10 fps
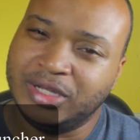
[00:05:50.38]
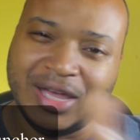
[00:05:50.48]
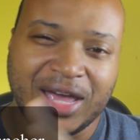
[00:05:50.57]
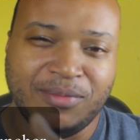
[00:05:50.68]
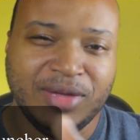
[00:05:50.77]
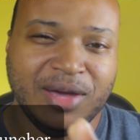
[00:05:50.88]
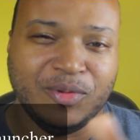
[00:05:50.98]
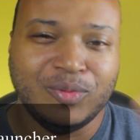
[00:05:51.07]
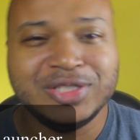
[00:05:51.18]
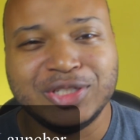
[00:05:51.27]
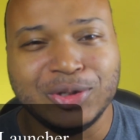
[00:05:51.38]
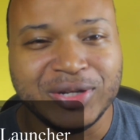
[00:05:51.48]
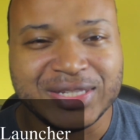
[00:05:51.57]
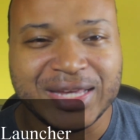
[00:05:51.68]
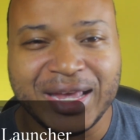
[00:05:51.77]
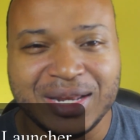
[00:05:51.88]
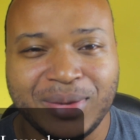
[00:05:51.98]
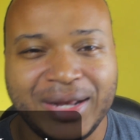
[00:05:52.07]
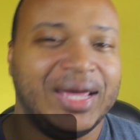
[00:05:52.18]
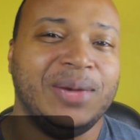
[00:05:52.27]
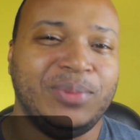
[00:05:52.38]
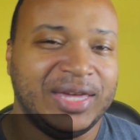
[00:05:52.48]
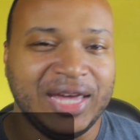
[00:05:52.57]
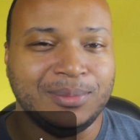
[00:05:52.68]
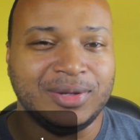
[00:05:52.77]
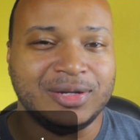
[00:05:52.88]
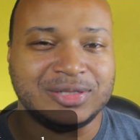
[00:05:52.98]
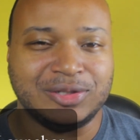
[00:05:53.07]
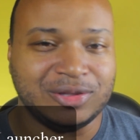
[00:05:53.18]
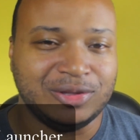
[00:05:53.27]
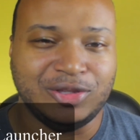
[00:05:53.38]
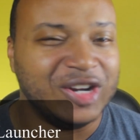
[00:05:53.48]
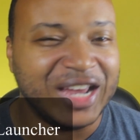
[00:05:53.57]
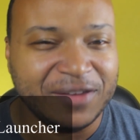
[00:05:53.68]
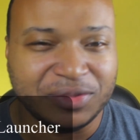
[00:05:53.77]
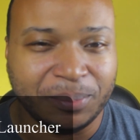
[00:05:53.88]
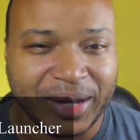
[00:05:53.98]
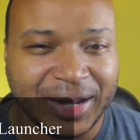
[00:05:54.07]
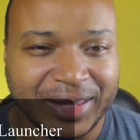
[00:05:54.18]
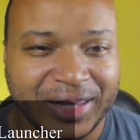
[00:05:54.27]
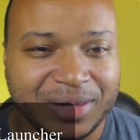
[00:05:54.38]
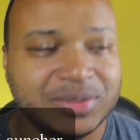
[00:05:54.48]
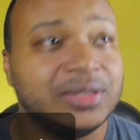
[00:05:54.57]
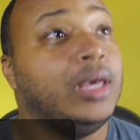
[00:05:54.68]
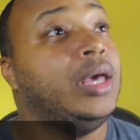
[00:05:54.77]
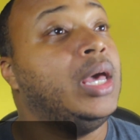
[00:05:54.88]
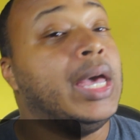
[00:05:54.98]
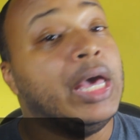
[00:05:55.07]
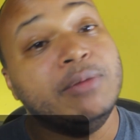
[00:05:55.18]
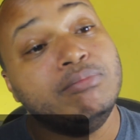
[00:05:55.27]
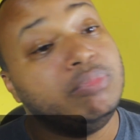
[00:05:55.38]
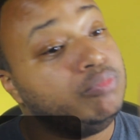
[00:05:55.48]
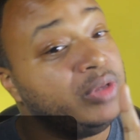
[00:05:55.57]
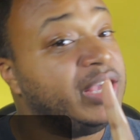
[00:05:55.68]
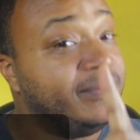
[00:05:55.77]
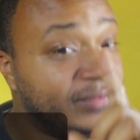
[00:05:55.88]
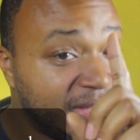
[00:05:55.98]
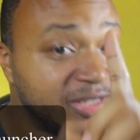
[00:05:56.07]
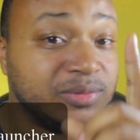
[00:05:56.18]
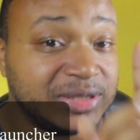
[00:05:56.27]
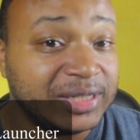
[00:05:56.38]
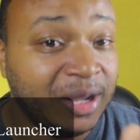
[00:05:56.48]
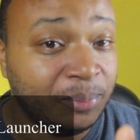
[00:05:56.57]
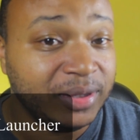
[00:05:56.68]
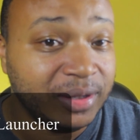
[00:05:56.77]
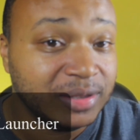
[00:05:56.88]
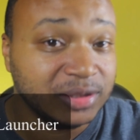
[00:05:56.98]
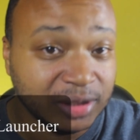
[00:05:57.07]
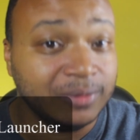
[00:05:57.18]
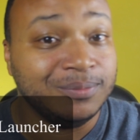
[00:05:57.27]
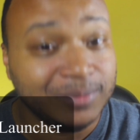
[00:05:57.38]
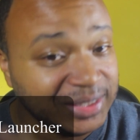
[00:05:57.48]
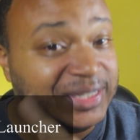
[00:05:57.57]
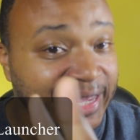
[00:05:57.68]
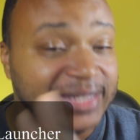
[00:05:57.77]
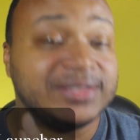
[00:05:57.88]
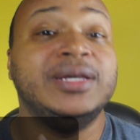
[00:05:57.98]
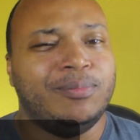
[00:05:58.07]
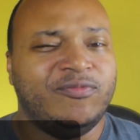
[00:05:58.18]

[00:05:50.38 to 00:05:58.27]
I mean, what's so exciting about the Epic Game Launcher? Don't I have to buy games? If this was a couple years ago, yes.